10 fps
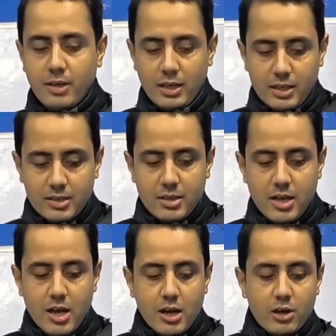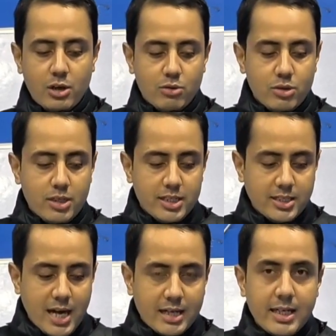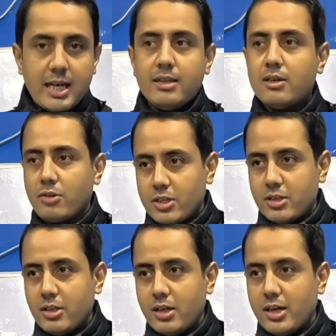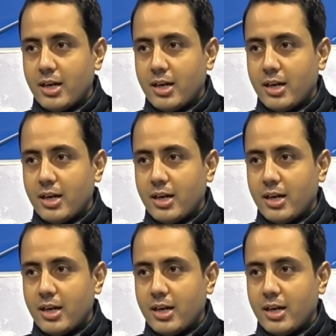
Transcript: is, don't start reading the question.